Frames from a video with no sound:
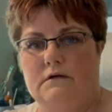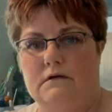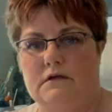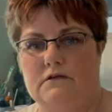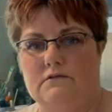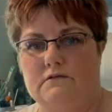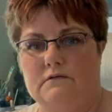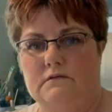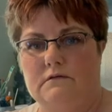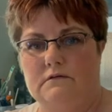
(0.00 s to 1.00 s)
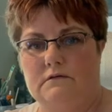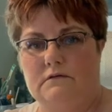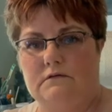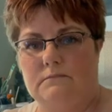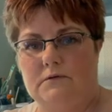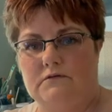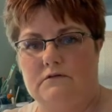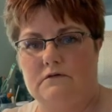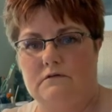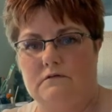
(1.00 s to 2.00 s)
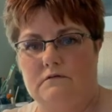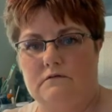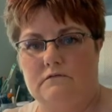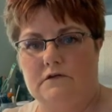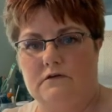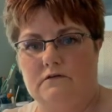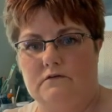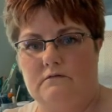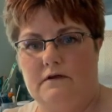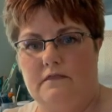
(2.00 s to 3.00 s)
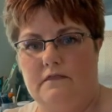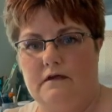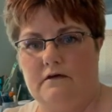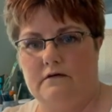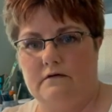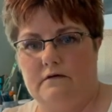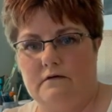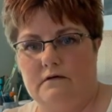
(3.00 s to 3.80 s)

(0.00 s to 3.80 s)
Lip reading: is you put your fingers around there,